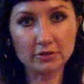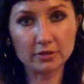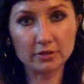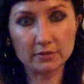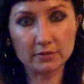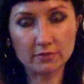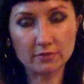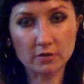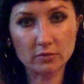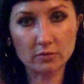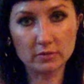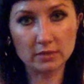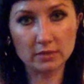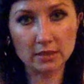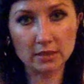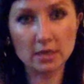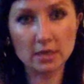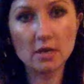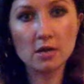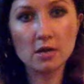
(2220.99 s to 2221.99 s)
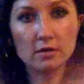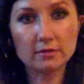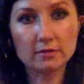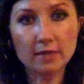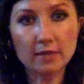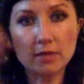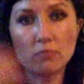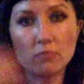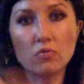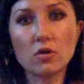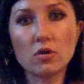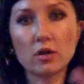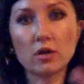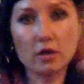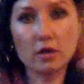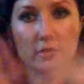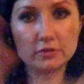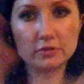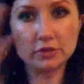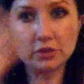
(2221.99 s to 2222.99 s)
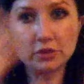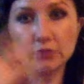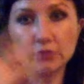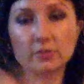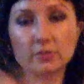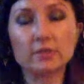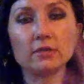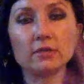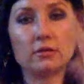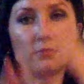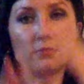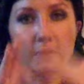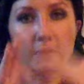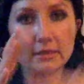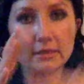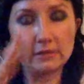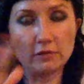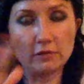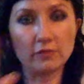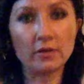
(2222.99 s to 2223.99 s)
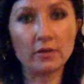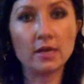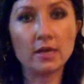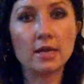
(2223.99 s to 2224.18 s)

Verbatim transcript: this frequency. So I work continuously on myself.